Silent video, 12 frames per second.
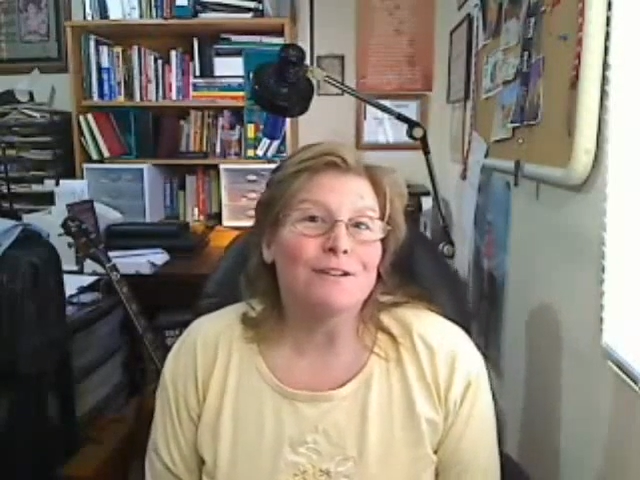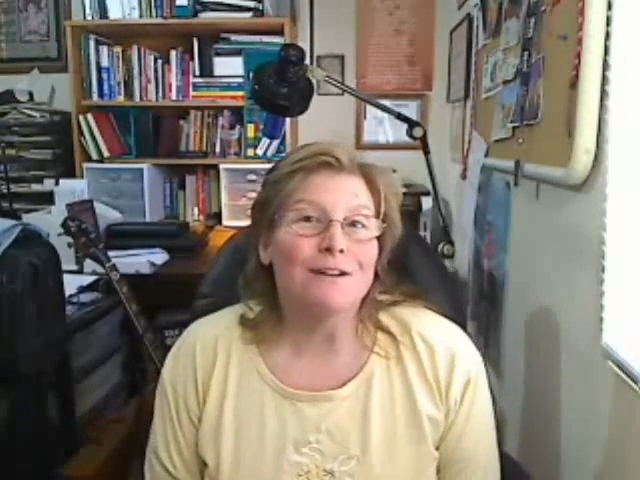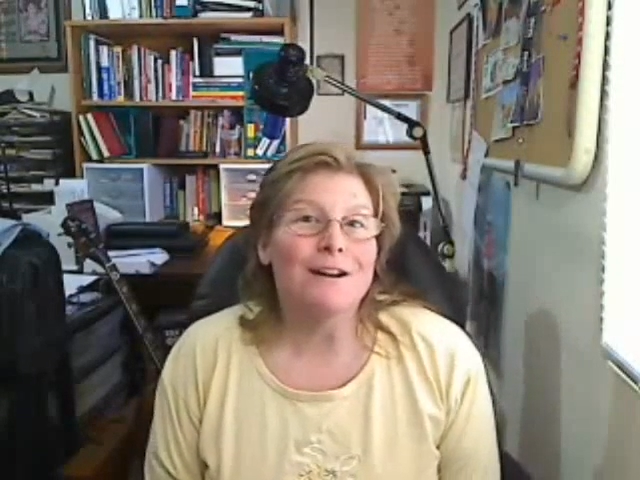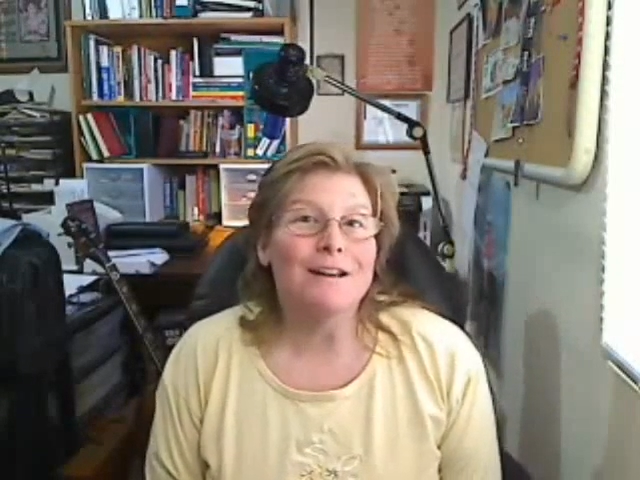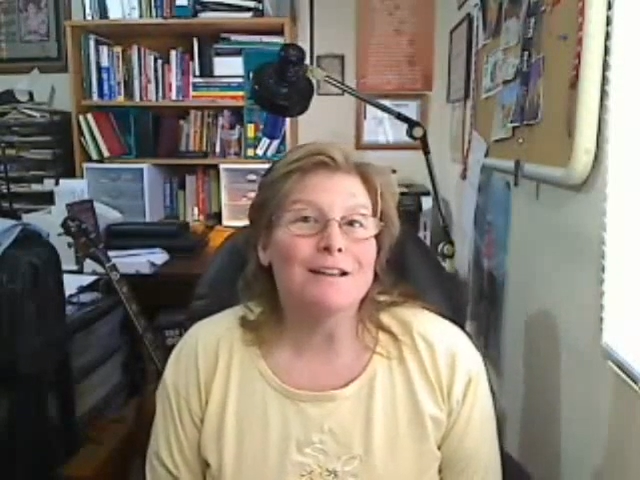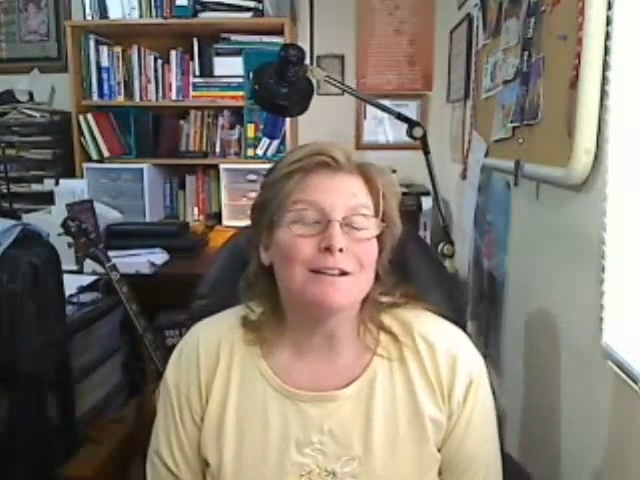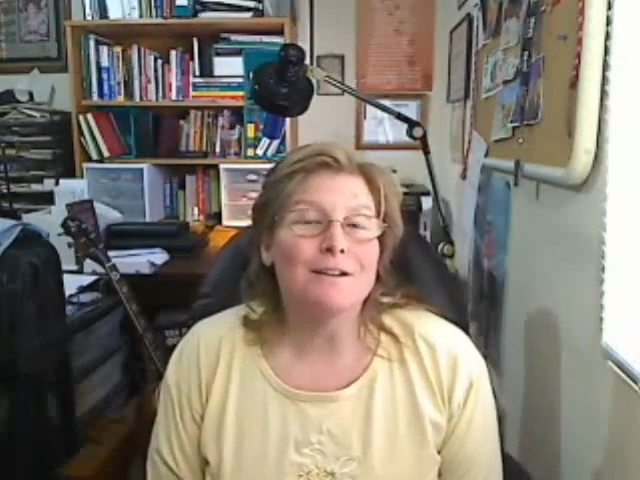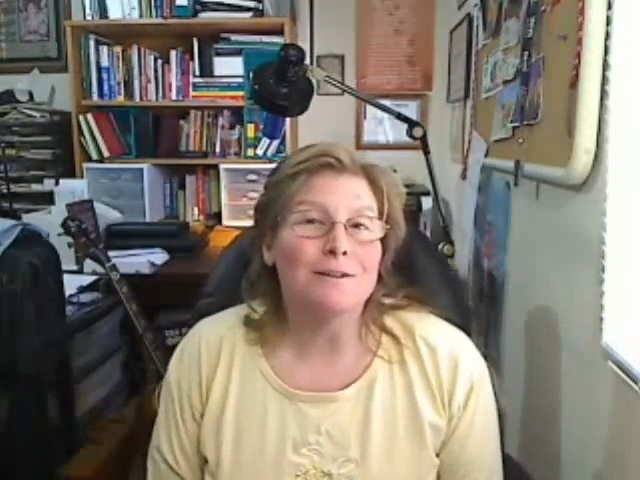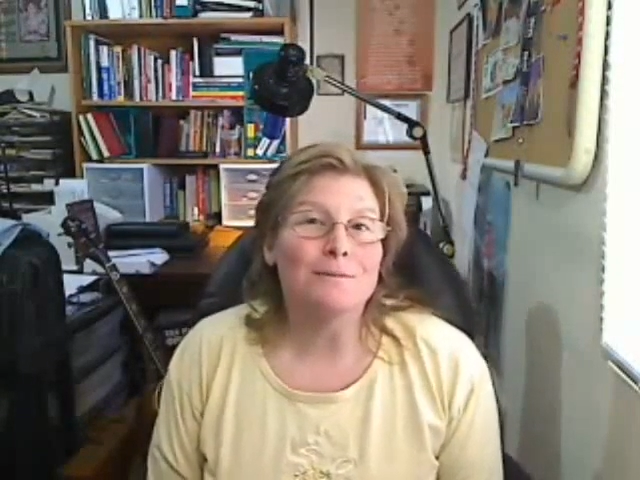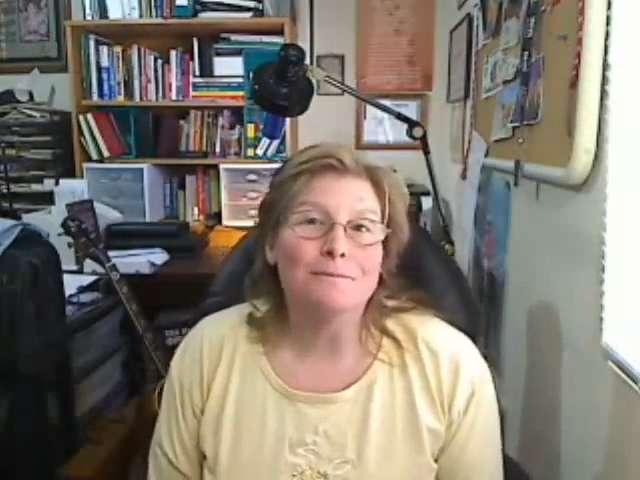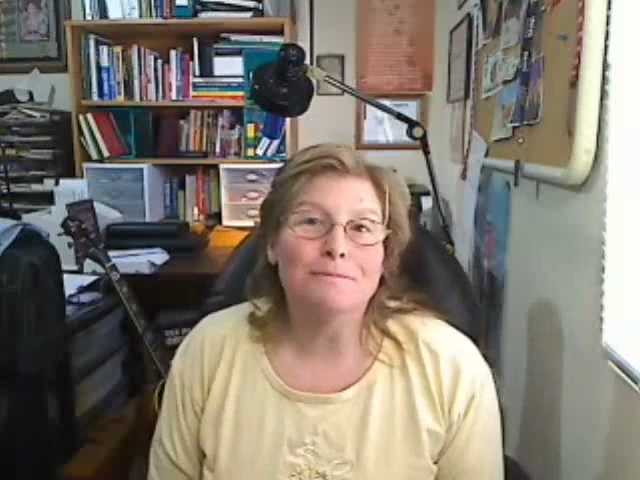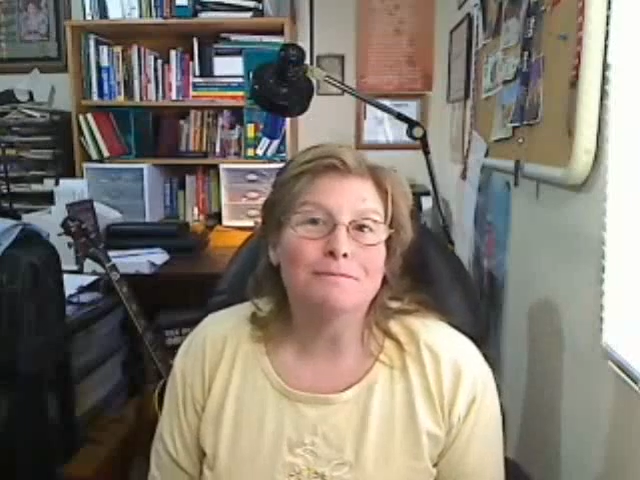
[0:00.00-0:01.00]
All right.
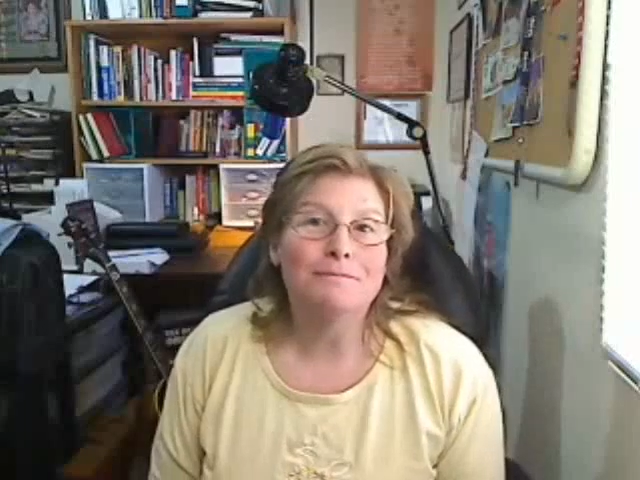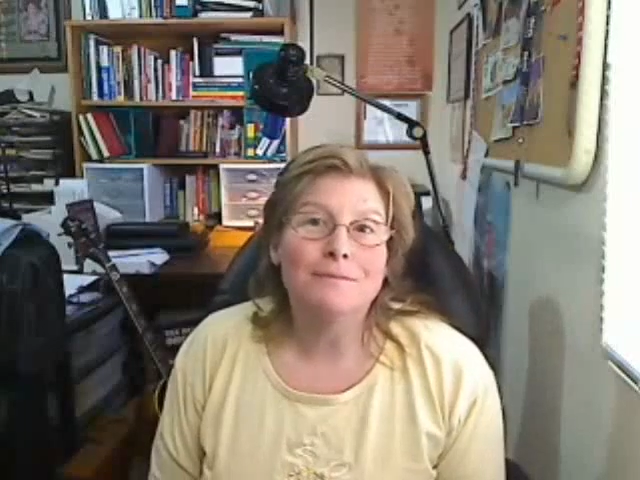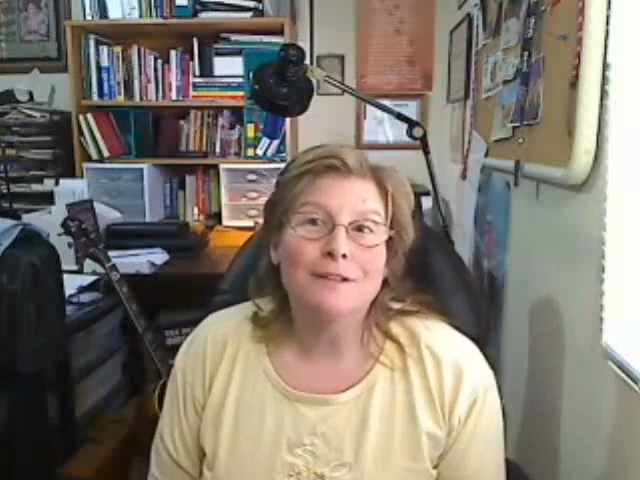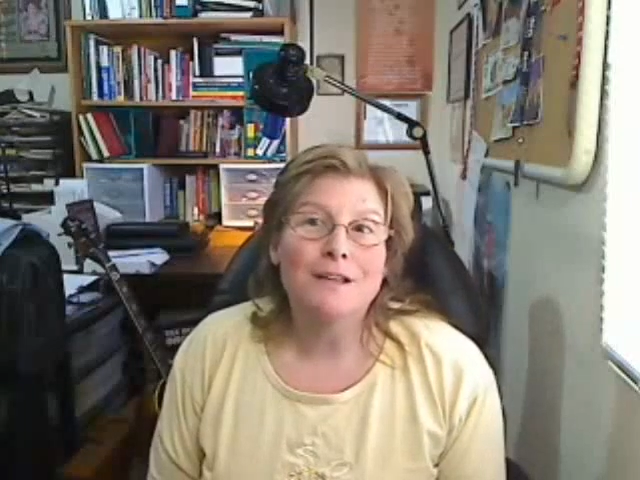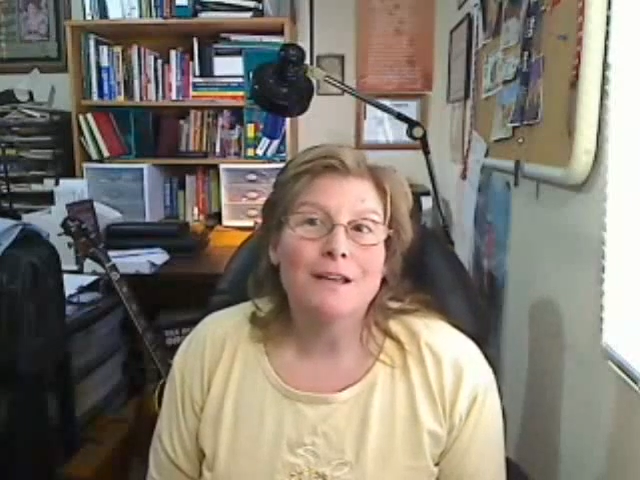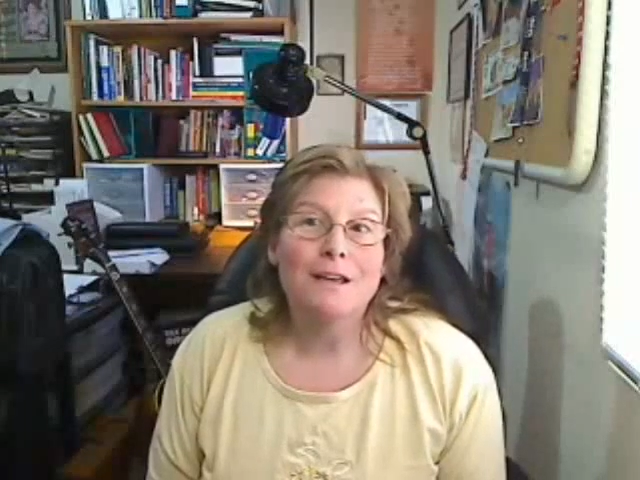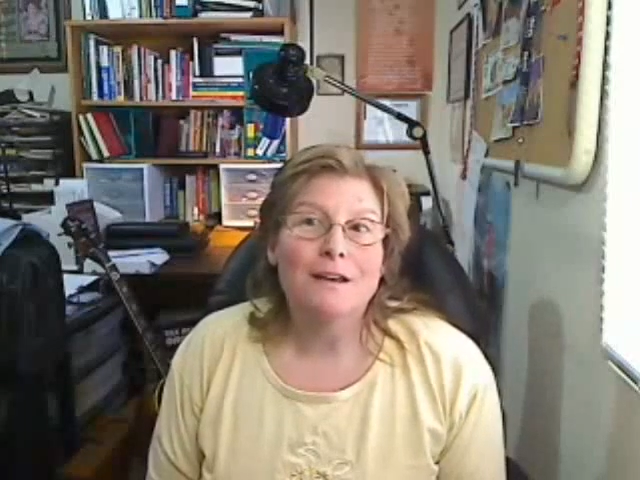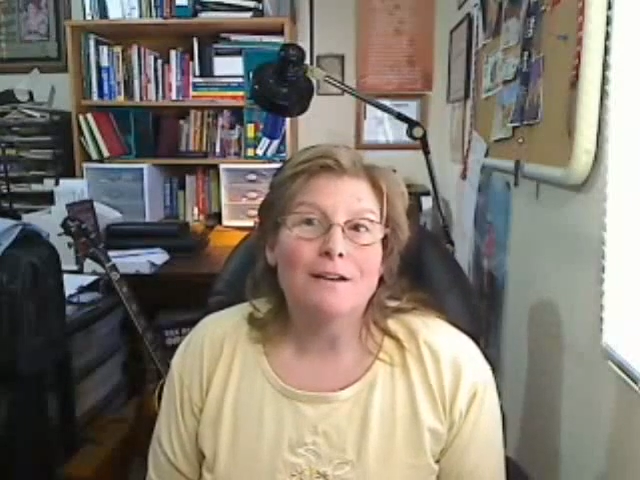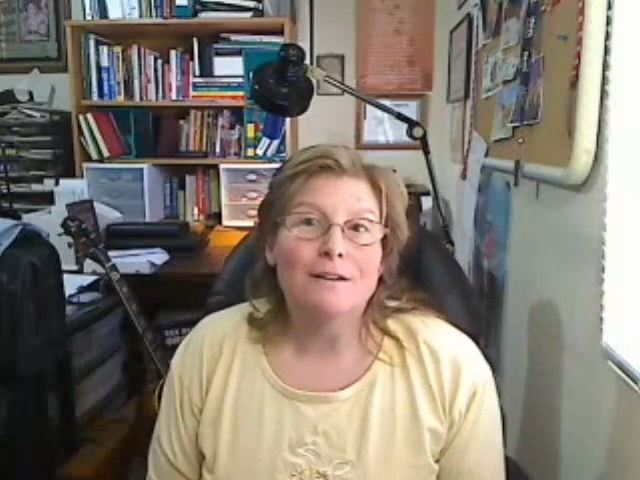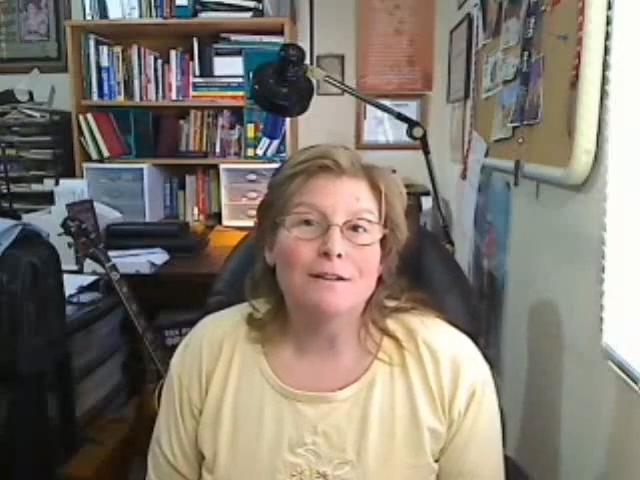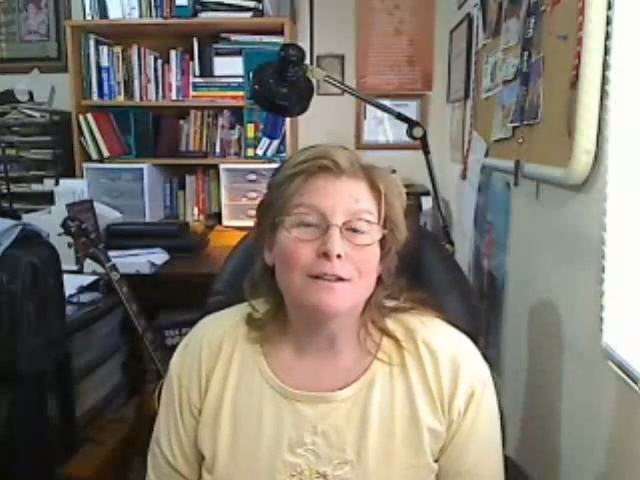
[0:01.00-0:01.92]
Um, uh,